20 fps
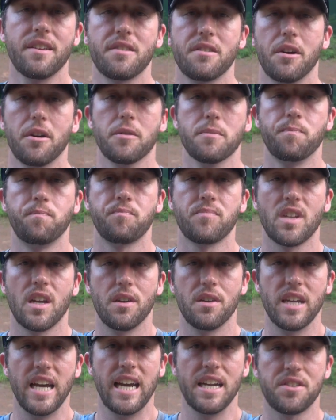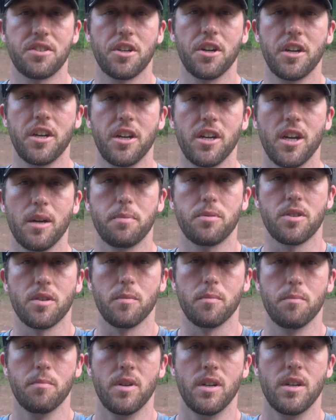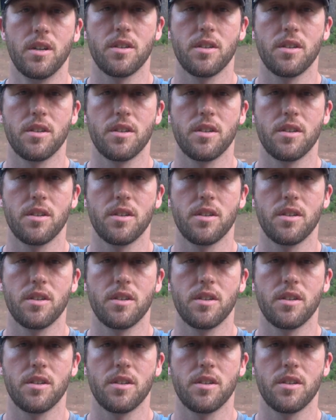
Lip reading: So Dad's cooking up some